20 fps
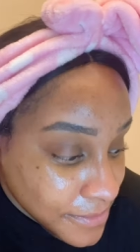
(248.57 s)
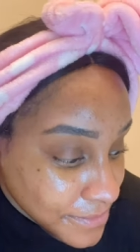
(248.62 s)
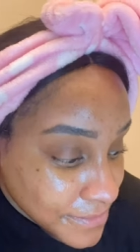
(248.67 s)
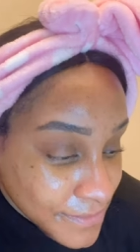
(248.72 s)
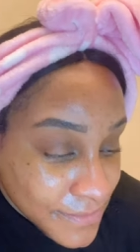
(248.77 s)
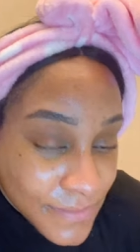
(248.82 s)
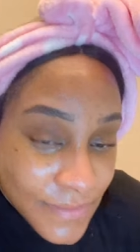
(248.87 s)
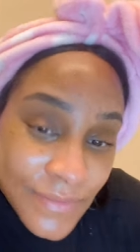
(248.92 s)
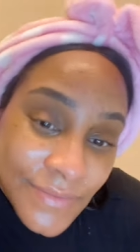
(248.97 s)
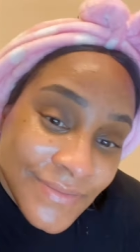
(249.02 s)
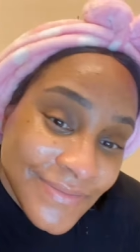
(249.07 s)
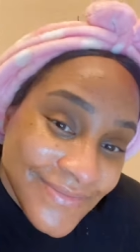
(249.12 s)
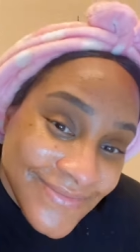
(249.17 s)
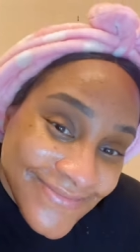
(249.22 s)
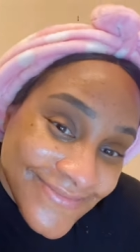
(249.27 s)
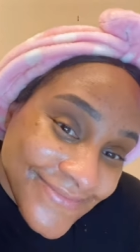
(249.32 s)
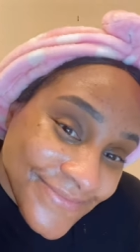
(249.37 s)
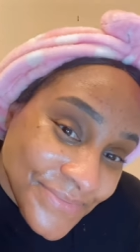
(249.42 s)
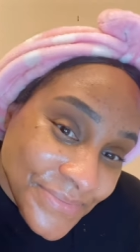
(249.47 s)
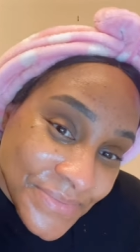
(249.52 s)
will feel
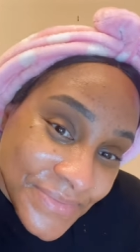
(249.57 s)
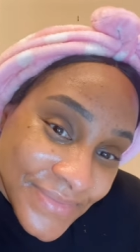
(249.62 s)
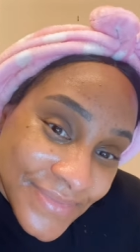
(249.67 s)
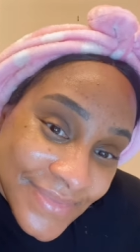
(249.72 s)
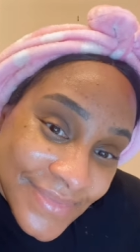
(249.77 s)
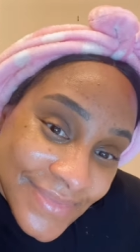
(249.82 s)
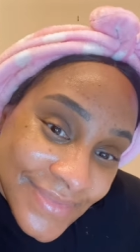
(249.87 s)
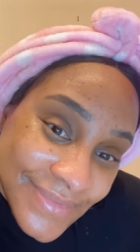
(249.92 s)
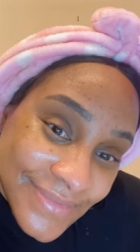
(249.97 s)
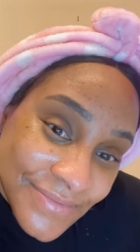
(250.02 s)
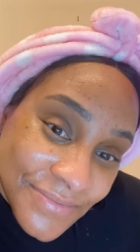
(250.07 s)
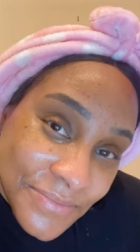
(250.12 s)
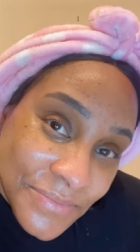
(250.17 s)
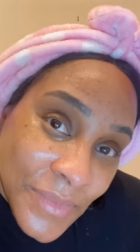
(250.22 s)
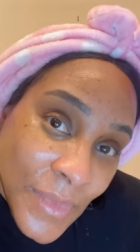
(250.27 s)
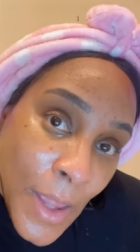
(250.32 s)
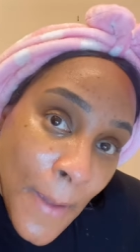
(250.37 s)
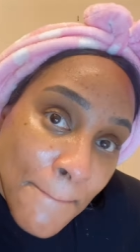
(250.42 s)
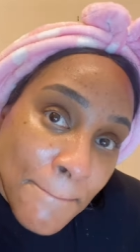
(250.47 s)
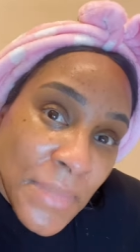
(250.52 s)
like it's baby
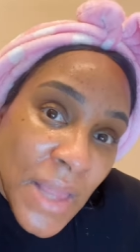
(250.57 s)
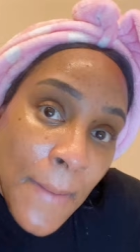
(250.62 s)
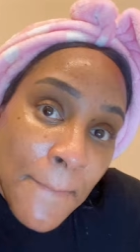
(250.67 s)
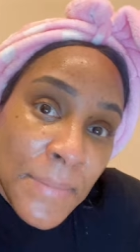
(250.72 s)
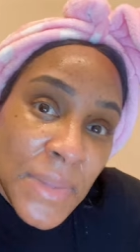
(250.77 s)
skin,